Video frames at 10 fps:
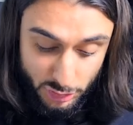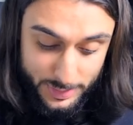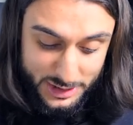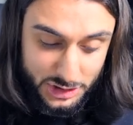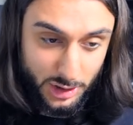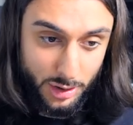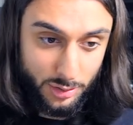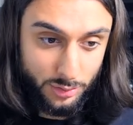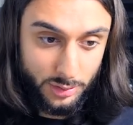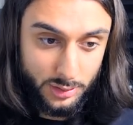are a bit
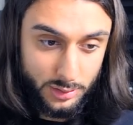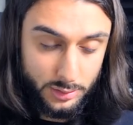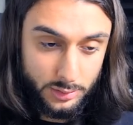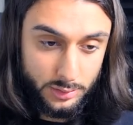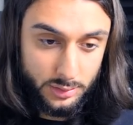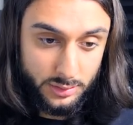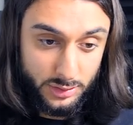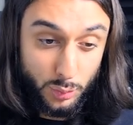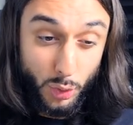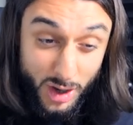slow.
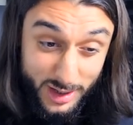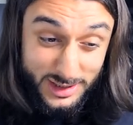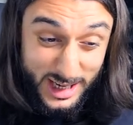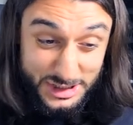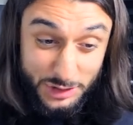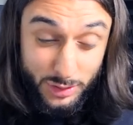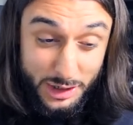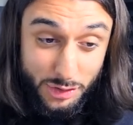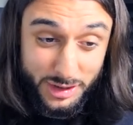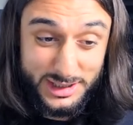The wording's actually really
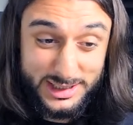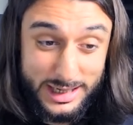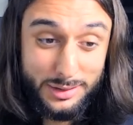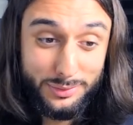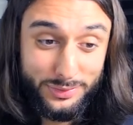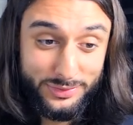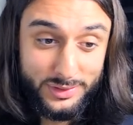good itself.